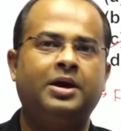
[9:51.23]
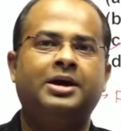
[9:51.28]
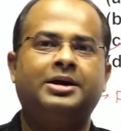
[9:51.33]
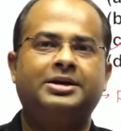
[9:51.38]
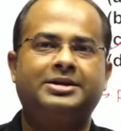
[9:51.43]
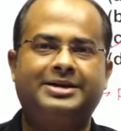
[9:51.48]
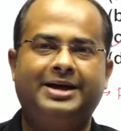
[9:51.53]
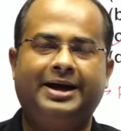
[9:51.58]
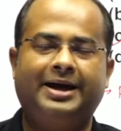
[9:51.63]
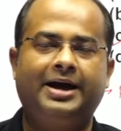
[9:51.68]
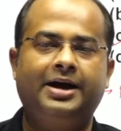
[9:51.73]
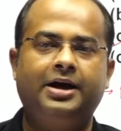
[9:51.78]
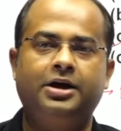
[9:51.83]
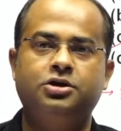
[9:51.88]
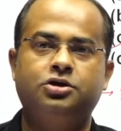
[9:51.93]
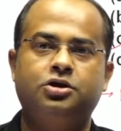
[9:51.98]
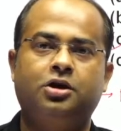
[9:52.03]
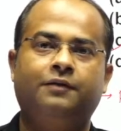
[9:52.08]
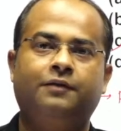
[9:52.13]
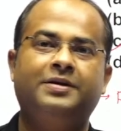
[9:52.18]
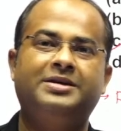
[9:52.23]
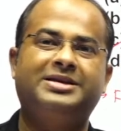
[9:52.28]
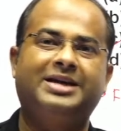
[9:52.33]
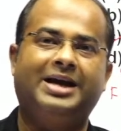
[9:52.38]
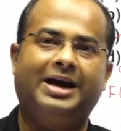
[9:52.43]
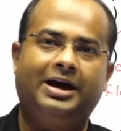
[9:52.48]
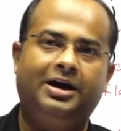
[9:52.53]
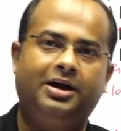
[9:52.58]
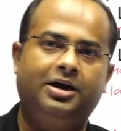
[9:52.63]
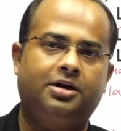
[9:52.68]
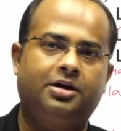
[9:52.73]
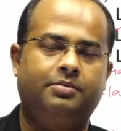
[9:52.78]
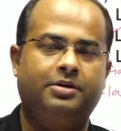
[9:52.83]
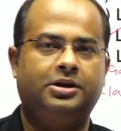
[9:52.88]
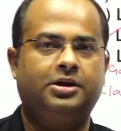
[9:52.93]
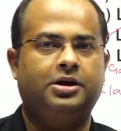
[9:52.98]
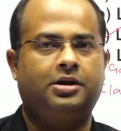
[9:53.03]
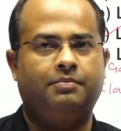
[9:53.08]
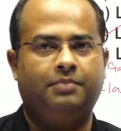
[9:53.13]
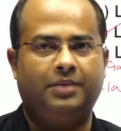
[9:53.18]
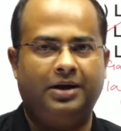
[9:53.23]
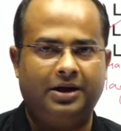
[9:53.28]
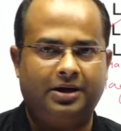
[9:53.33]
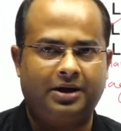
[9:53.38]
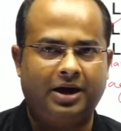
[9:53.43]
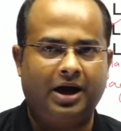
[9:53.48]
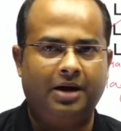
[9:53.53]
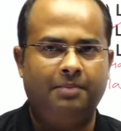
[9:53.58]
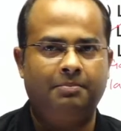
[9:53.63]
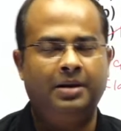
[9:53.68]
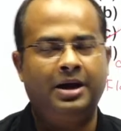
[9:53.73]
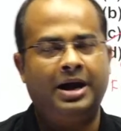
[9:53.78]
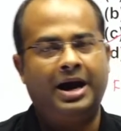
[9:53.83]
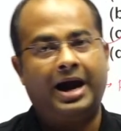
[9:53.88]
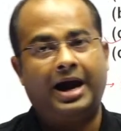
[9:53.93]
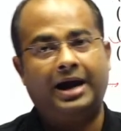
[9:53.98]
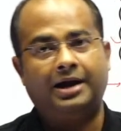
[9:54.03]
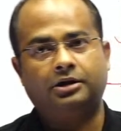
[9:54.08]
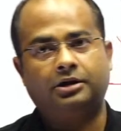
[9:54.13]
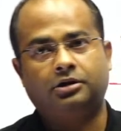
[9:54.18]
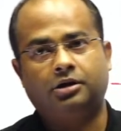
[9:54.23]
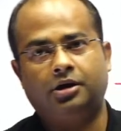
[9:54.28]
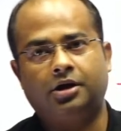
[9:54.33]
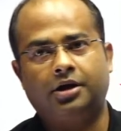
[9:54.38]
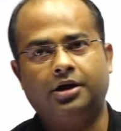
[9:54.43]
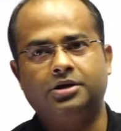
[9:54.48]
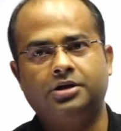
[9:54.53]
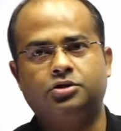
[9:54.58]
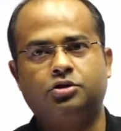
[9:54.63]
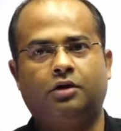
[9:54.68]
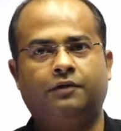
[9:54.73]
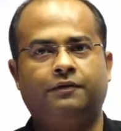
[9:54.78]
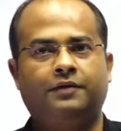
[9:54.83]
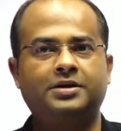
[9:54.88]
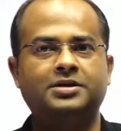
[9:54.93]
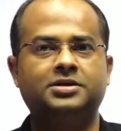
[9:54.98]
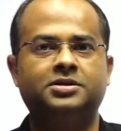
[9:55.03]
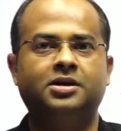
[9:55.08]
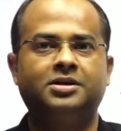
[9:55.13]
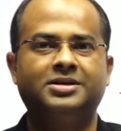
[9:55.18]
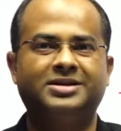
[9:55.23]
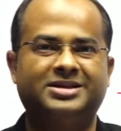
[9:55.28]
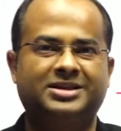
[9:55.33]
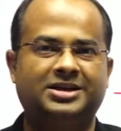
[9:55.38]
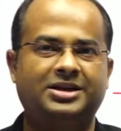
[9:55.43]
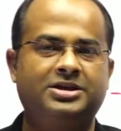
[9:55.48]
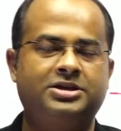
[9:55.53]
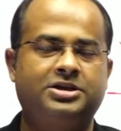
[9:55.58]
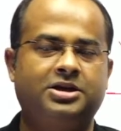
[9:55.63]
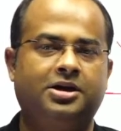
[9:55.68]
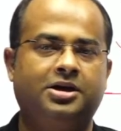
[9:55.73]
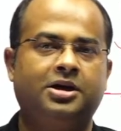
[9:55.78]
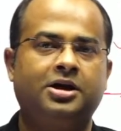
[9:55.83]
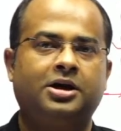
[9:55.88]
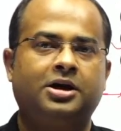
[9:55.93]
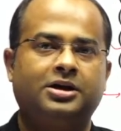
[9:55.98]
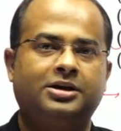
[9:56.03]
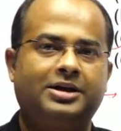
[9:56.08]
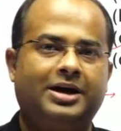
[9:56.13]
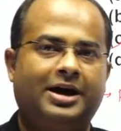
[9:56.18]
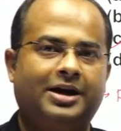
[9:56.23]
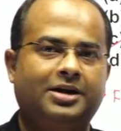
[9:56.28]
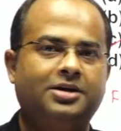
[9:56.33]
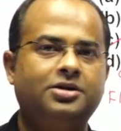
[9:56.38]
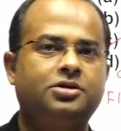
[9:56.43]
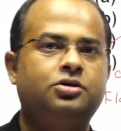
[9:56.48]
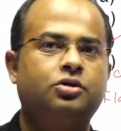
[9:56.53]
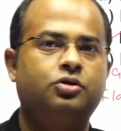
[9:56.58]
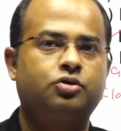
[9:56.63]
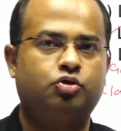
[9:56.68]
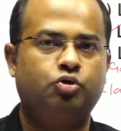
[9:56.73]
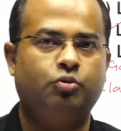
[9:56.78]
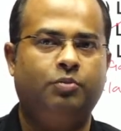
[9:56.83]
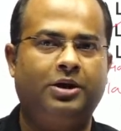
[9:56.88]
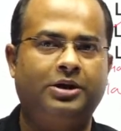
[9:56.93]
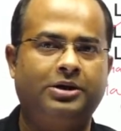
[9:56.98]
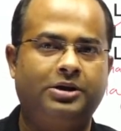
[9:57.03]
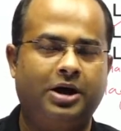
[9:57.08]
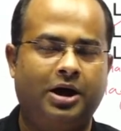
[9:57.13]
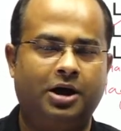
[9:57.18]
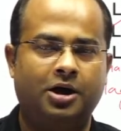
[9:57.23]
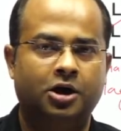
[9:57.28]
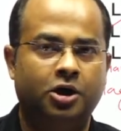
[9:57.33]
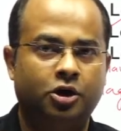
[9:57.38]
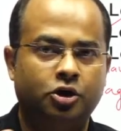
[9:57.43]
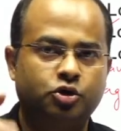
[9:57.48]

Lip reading: second is of his elder brother Balram, and third is of his sister, that is Subhadra.